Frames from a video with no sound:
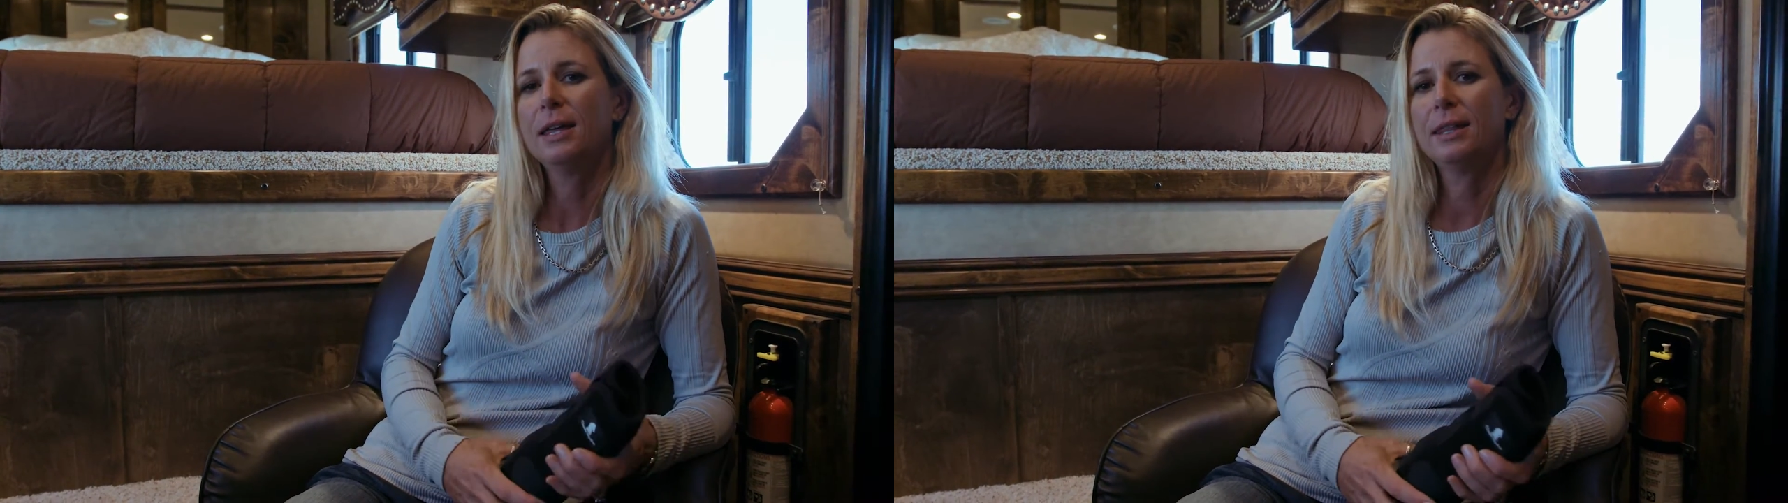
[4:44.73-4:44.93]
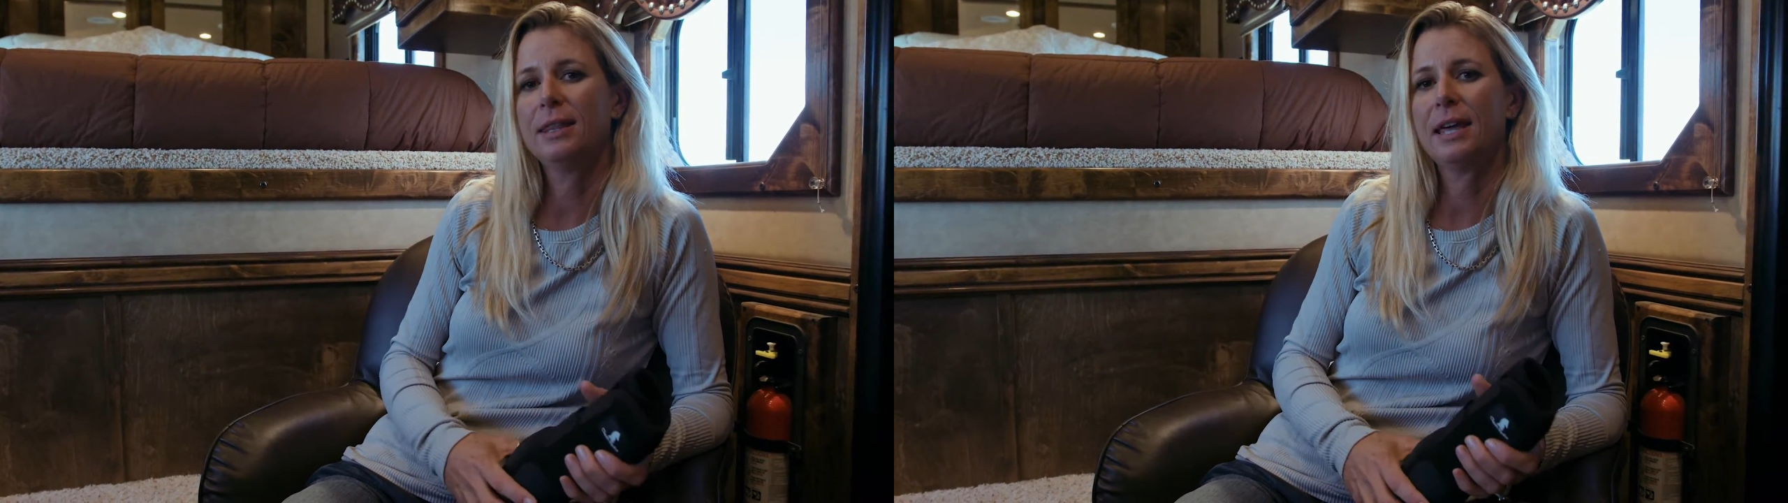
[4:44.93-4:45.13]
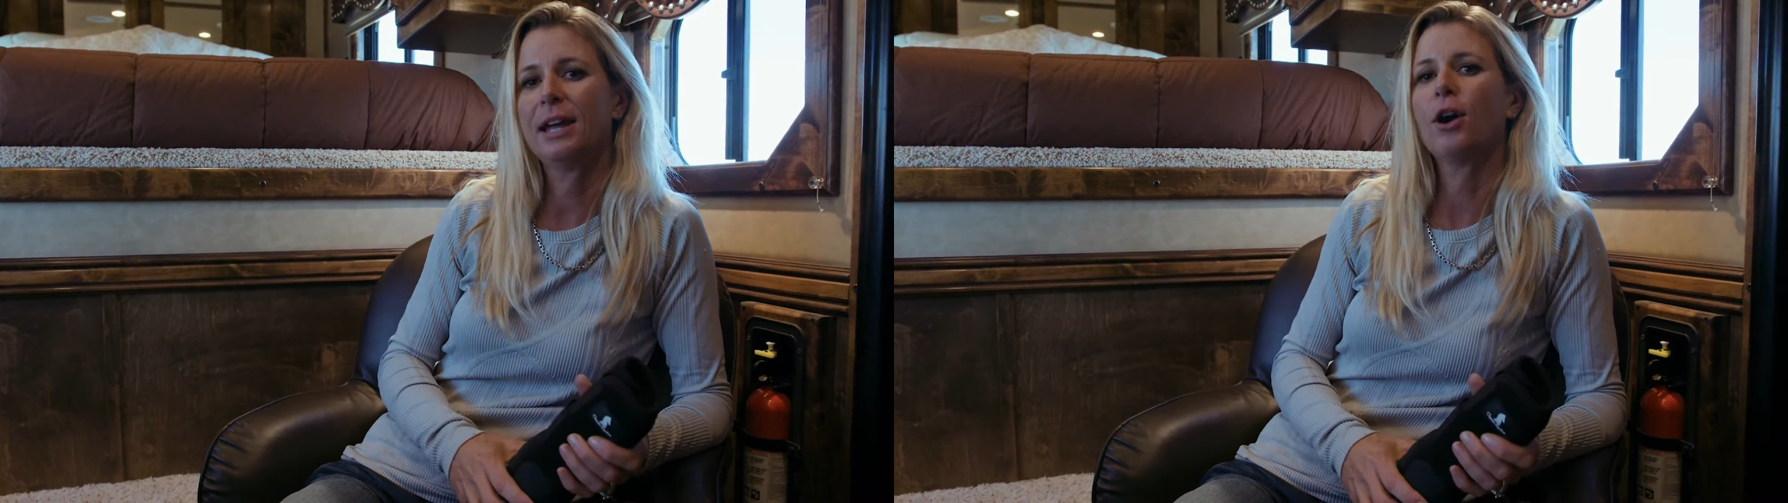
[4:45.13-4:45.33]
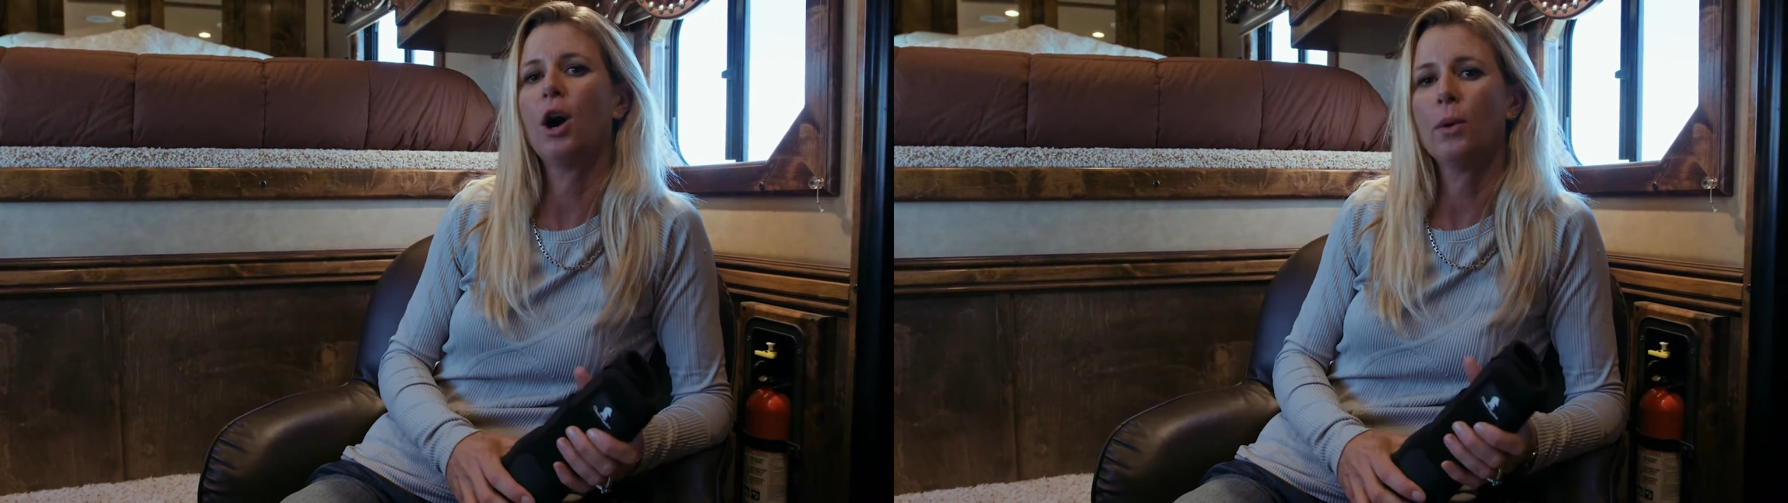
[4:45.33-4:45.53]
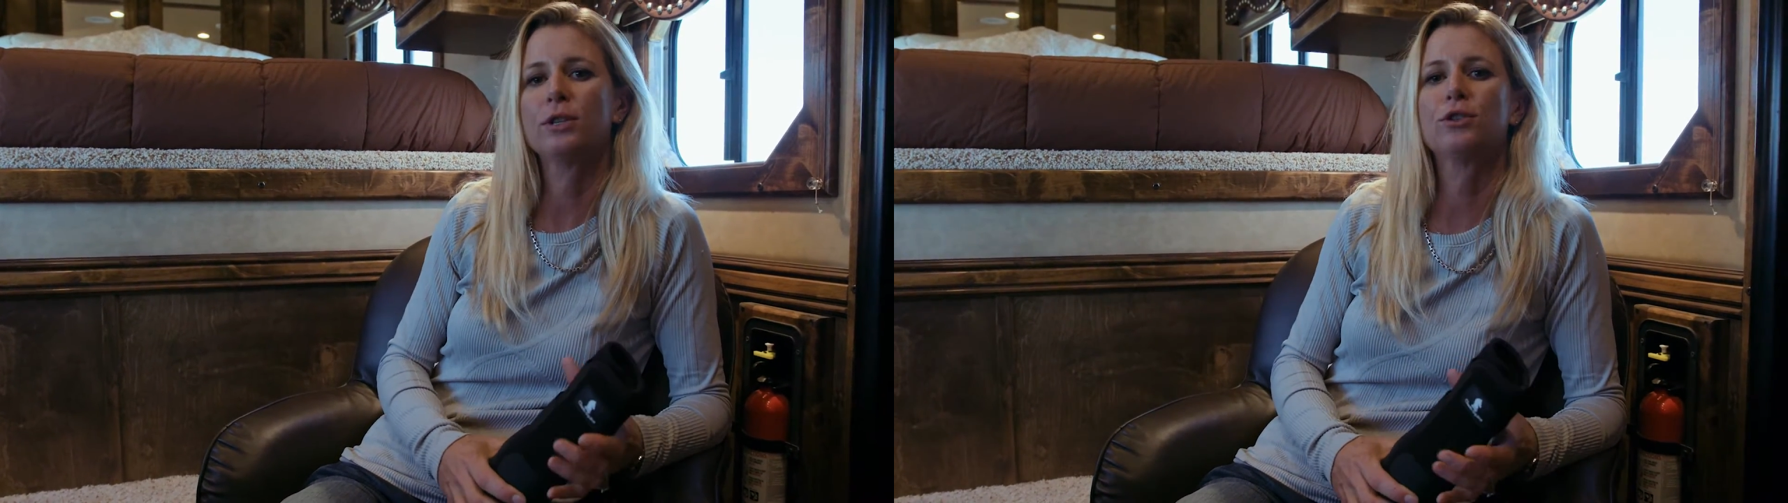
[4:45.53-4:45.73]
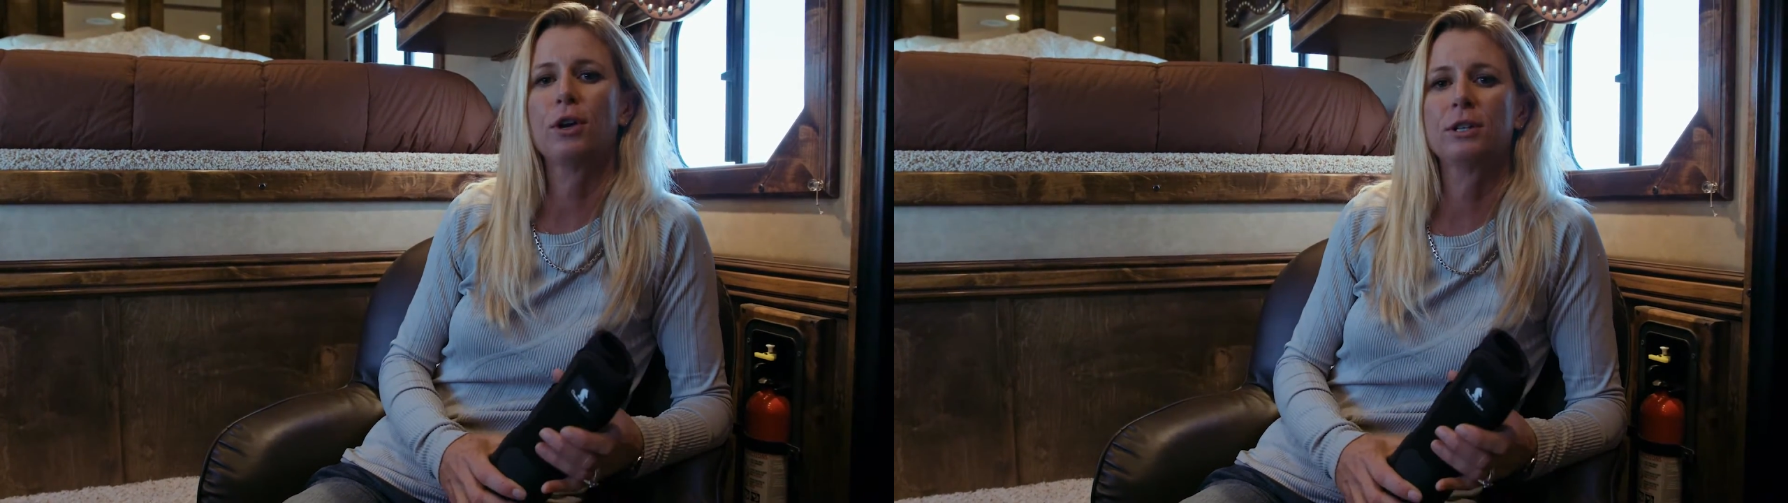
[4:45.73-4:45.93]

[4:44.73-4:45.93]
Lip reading: they are always trying